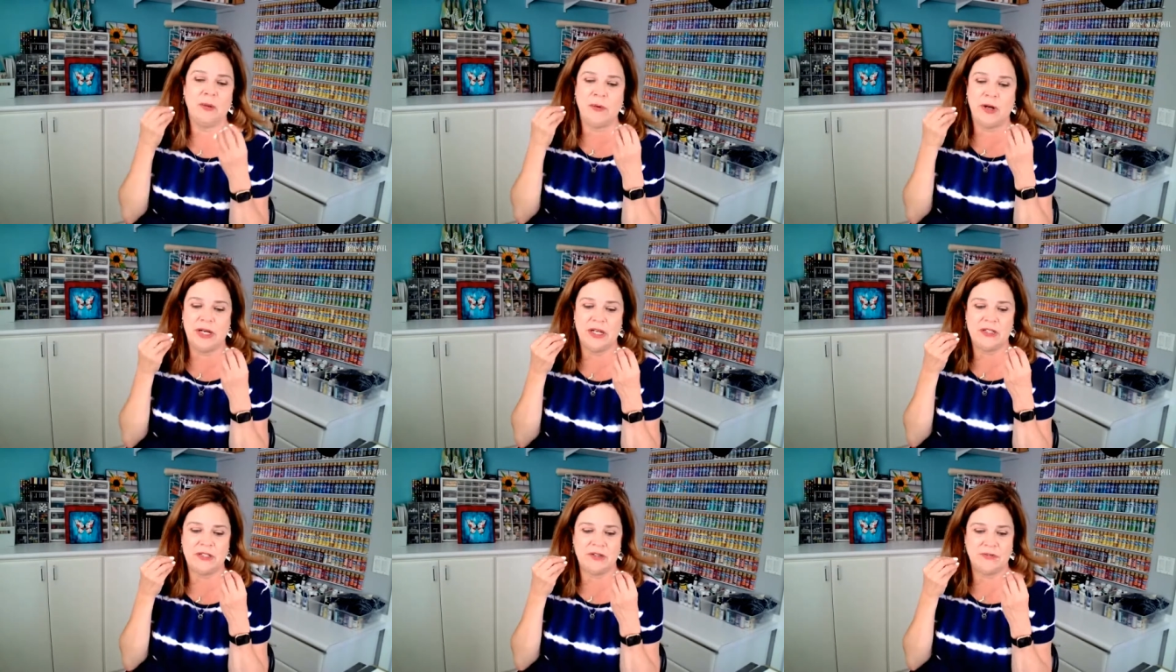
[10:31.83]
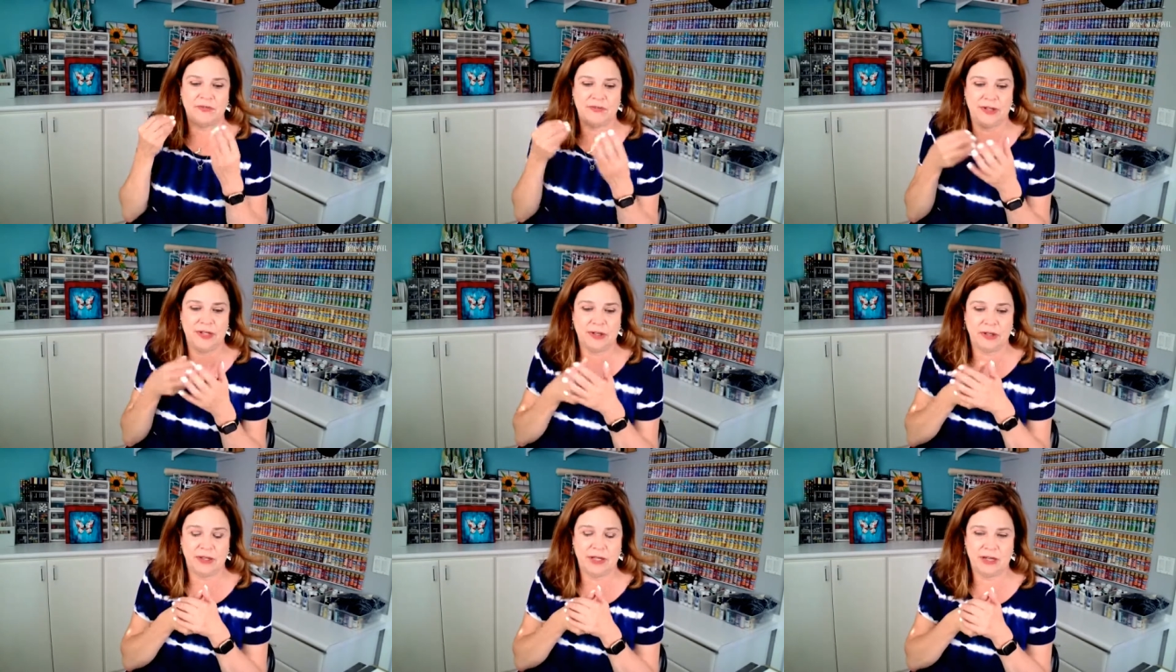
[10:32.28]
I wanted to
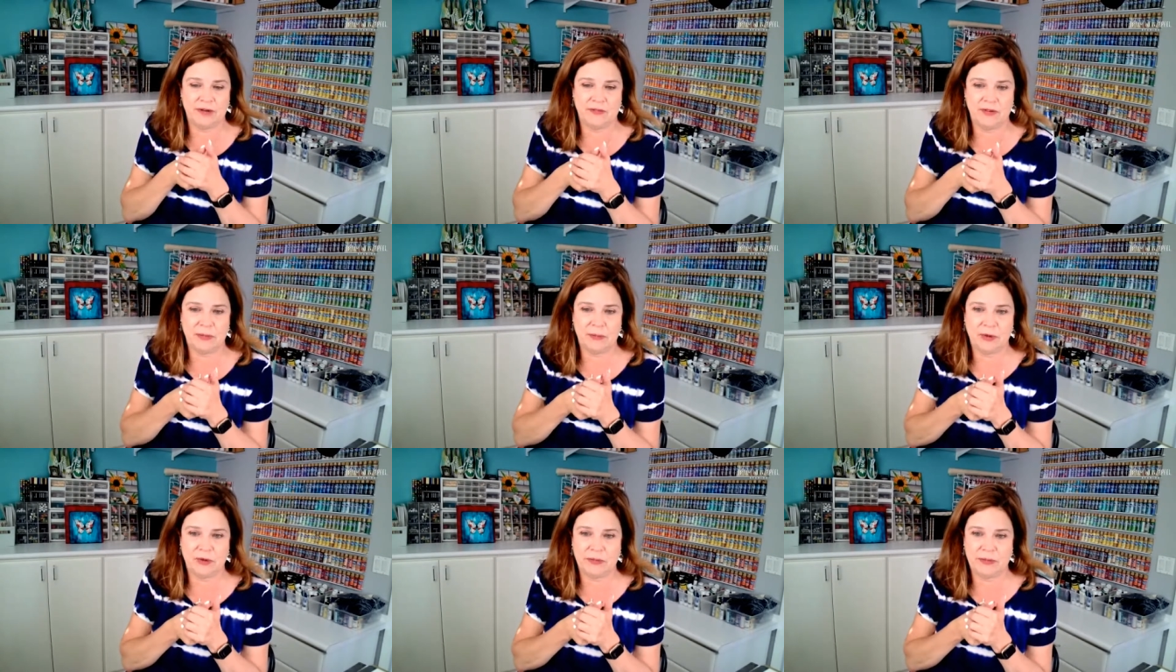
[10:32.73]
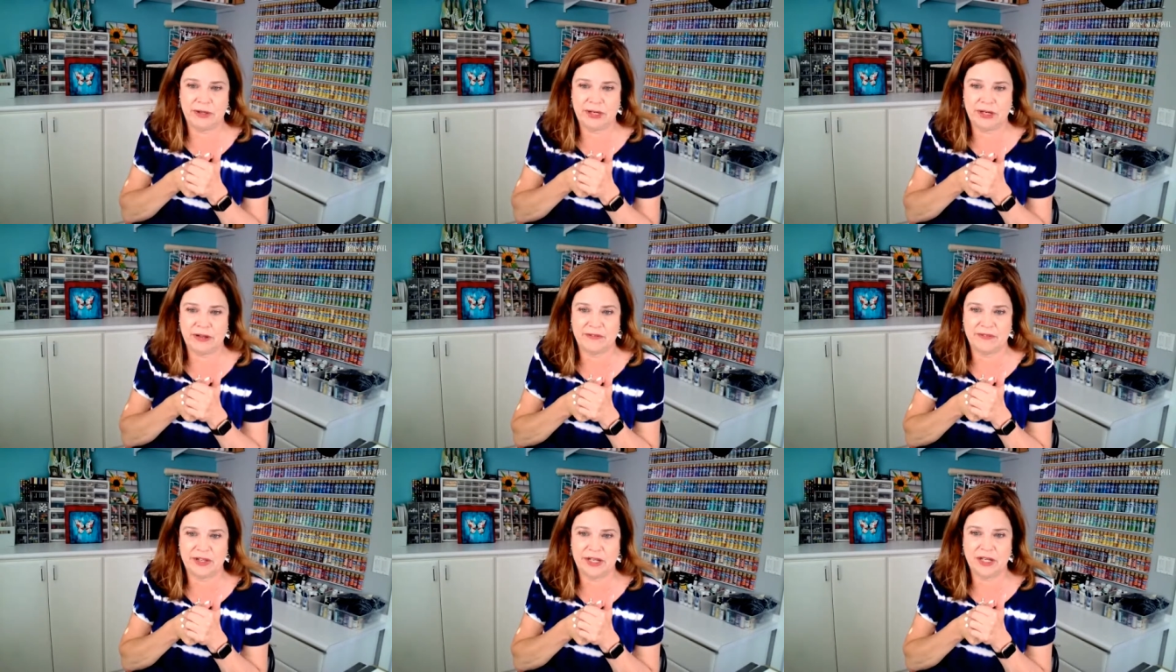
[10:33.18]
feel every
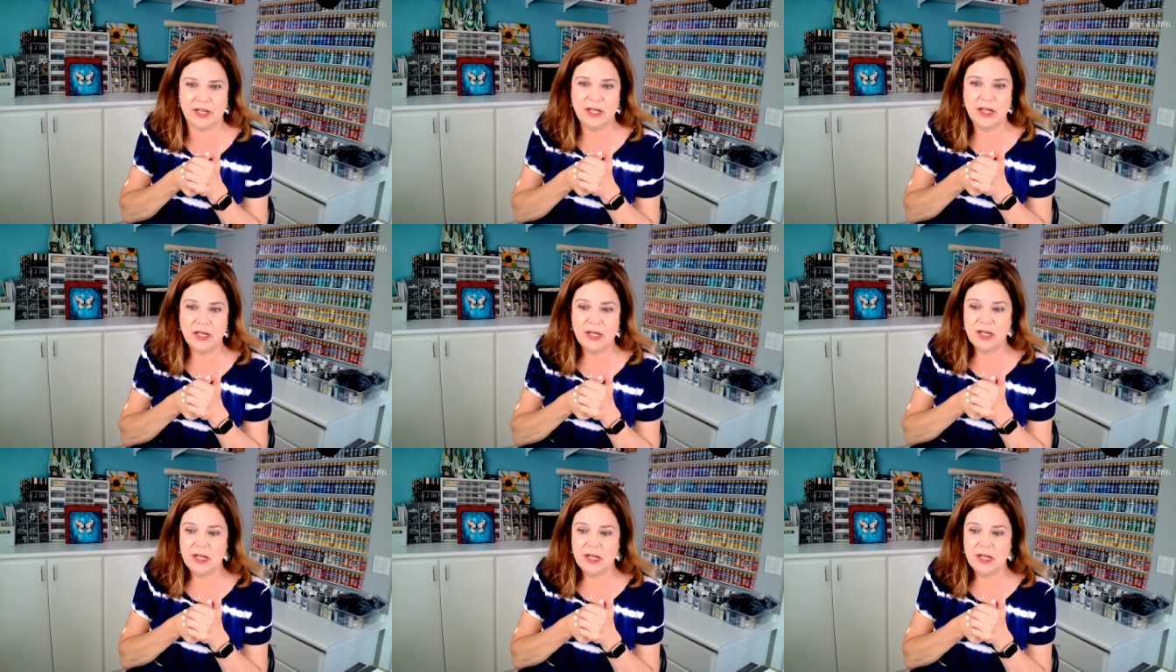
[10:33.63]
moment of it.